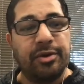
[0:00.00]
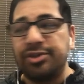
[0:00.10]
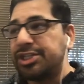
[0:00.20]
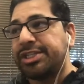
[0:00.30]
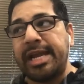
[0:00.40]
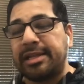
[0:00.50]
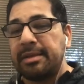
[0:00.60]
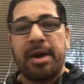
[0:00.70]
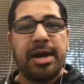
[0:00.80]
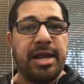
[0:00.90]
Don't just take the
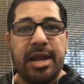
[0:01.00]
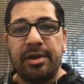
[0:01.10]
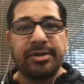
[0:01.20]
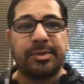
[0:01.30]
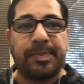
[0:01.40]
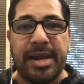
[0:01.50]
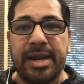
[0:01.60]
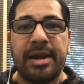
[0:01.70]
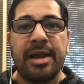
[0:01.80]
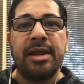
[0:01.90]
money and go spend
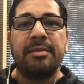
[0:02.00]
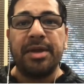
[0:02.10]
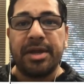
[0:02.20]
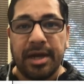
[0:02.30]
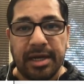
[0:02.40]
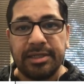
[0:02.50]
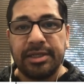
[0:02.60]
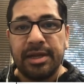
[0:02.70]
it, because